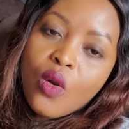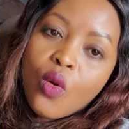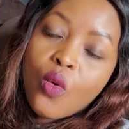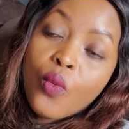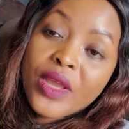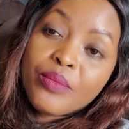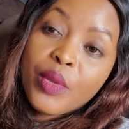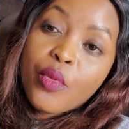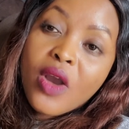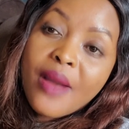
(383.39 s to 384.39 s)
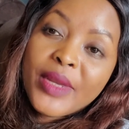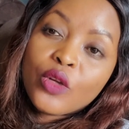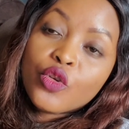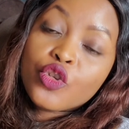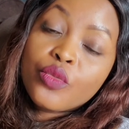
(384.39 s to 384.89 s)
Or when people come
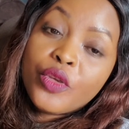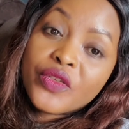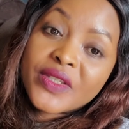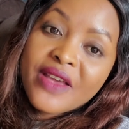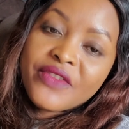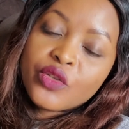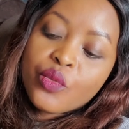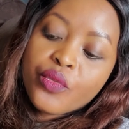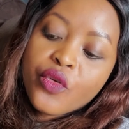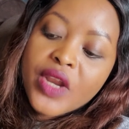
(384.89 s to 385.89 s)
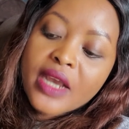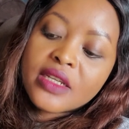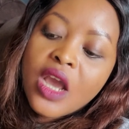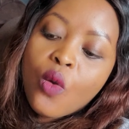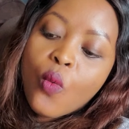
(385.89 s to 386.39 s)
and consume your service or product,